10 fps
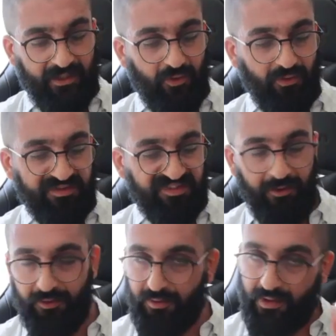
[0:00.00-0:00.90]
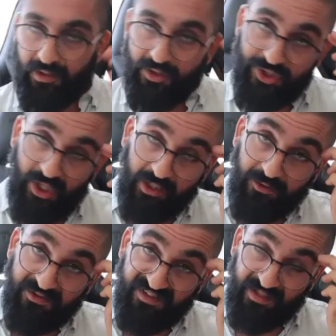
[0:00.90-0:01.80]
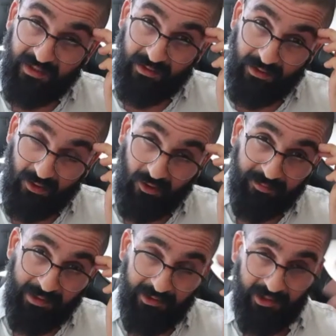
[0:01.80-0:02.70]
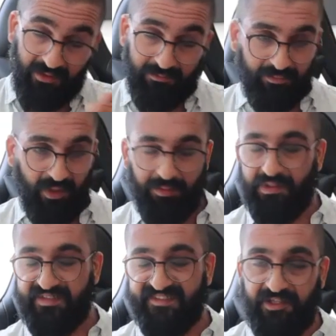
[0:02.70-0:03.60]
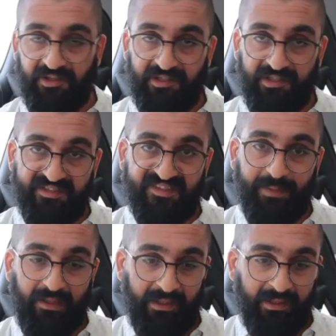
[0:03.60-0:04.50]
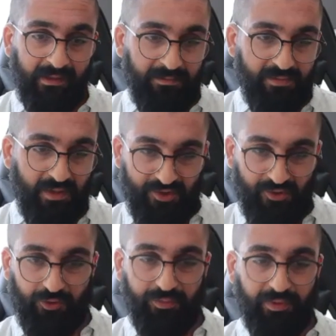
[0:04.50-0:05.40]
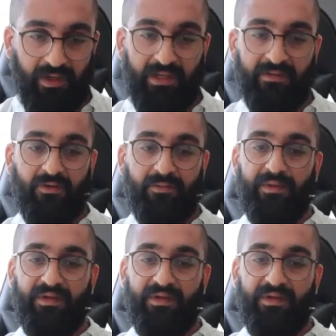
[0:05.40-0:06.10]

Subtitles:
So Shako T Lokman, you can probably see the spelling. I'm sure you'll put it in or maybe even